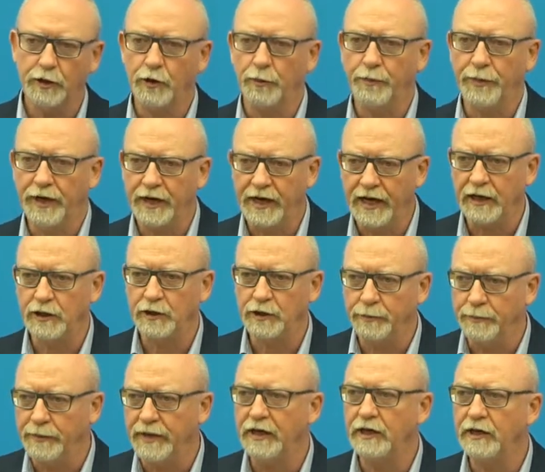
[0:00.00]
the
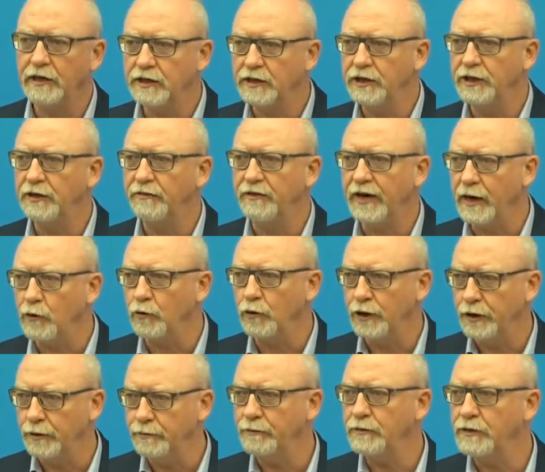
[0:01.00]
predictability of
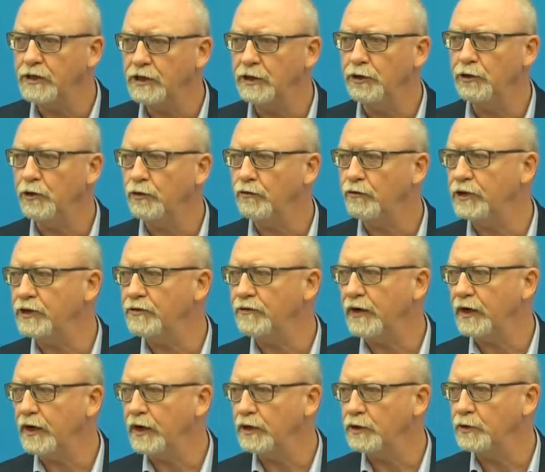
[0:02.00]
outcomes in your risk
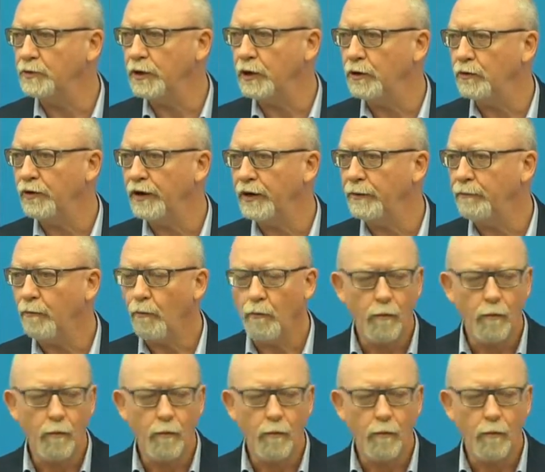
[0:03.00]
finance program